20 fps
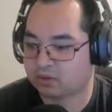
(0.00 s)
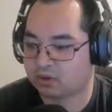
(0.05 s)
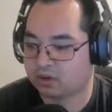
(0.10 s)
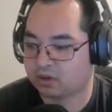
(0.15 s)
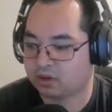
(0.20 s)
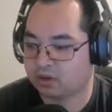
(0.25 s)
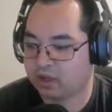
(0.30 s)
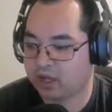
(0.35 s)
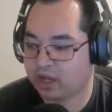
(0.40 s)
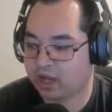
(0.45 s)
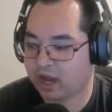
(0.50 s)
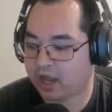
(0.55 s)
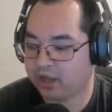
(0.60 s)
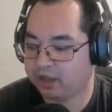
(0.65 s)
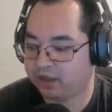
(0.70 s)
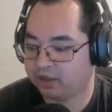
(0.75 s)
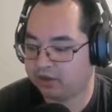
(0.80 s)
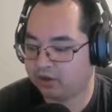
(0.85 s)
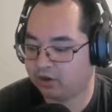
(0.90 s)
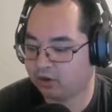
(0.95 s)
Yeah, I
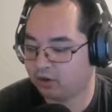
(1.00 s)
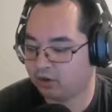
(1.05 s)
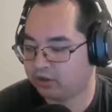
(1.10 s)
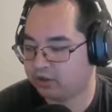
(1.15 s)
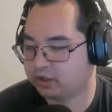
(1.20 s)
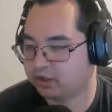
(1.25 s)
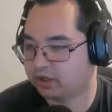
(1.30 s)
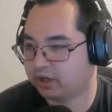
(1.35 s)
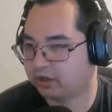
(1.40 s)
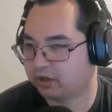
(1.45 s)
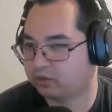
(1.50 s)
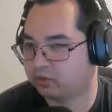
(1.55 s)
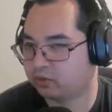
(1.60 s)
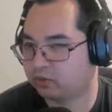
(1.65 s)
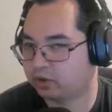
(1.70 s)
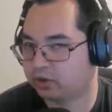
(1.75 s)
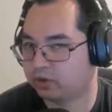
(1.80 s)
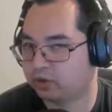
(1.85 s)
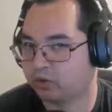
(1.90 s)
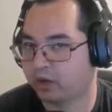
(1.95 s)
think the only chance where
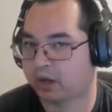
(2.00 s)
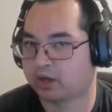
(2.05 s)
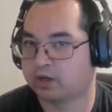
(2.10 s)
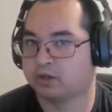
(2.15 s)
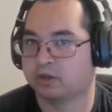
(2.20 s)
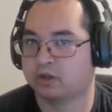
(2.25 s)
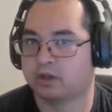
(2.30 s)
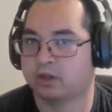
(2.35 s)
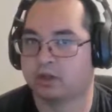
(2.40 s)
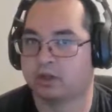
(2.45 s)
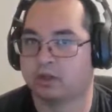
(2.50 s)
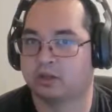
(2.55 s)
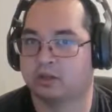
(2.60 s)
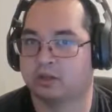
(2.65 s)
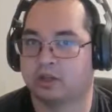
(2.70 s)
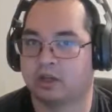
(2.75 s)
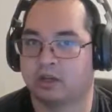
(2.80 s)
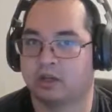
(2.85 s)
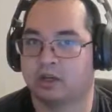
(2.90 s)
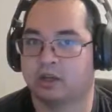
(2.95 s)
you actually
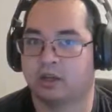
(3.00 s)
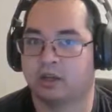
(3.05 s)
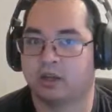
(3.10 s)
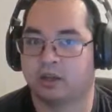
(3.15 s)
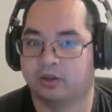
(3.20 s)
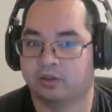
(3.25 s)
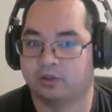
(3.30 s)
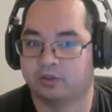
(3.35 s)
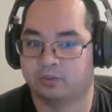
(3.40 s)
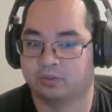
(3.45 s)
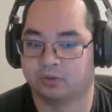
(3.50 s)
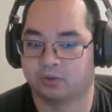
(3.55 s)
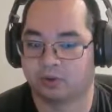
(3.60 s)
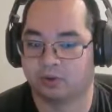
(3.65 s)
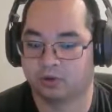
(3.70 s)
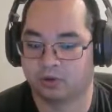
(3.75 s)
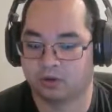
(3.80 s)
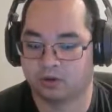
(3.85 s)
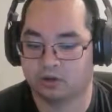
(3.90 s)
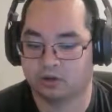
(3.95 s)
did
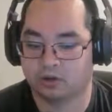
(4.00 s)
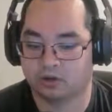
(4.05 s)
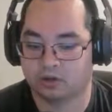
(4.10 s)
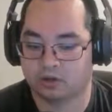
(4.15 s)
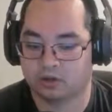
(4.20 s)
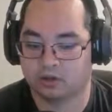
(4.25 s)
explore